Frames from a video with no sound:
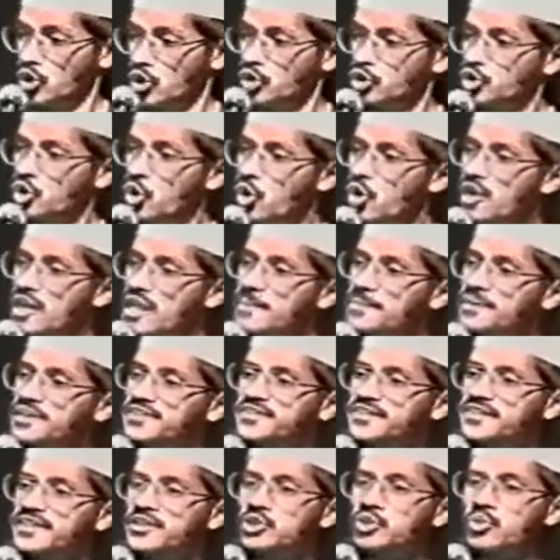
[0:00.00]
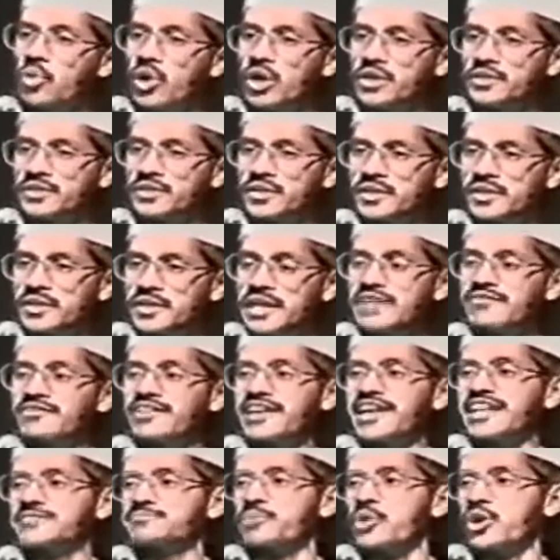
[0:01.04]
Don't immerse it into water, it will
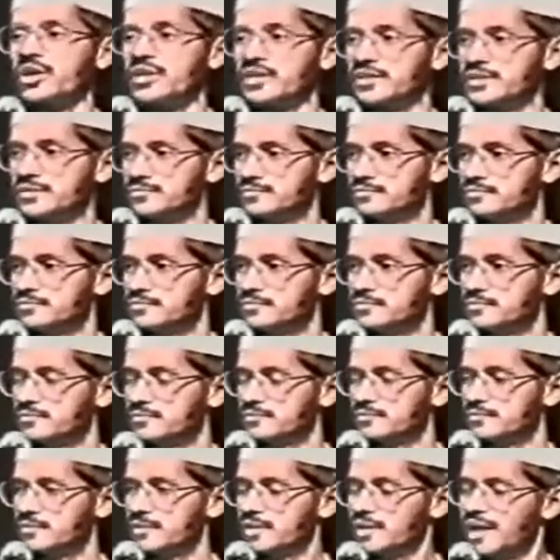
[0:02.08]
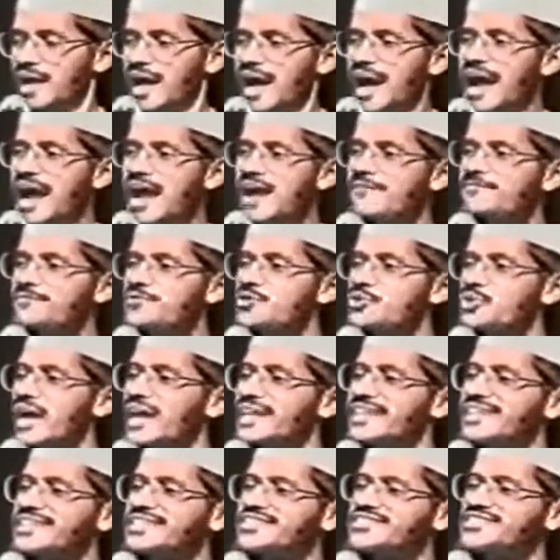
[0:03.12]
get spoiled. I have to write
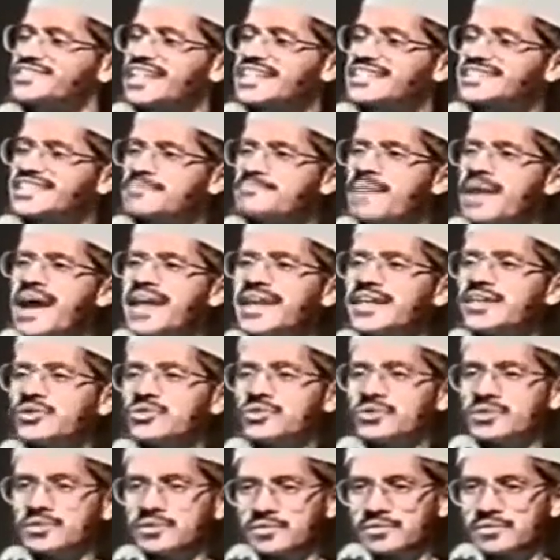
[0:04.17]
an instruction manual.